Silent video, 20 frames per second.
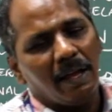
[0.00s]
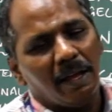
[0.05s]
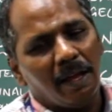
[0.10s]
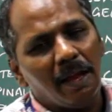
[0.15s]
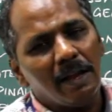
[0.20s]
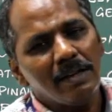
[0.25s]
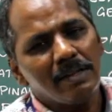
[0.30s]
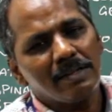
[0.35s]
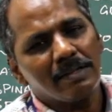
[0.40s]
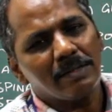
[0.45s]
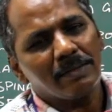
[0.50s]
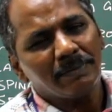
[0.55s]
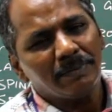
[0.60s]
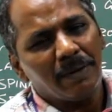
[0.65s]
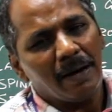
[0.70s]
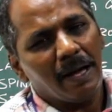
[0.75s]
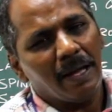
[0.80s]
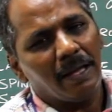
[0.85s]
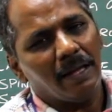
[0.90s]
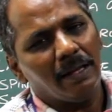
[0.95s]
ends
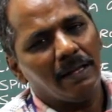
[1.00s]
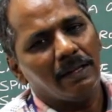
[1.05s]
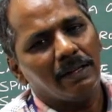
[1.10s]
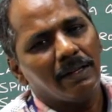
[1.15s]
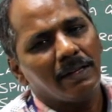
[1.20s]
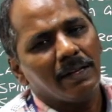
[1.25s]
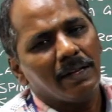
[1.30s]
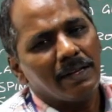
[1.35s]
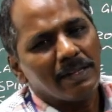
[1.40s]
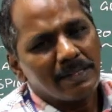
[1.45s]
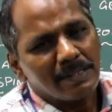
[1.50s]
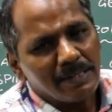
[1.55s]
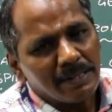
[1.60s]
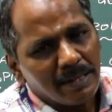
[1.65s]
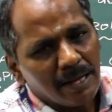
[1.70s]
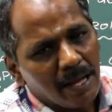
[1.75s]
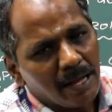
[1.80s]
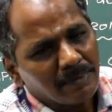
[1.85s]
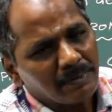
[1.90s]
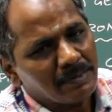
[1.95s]
by
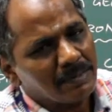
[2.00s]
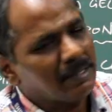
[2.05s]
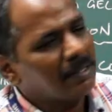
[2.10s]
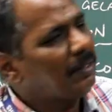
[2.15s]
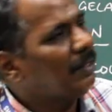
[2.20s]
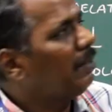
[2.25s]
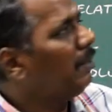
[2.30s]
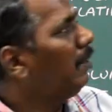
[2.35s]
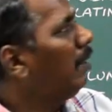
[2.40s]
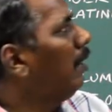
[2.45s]
synapsing in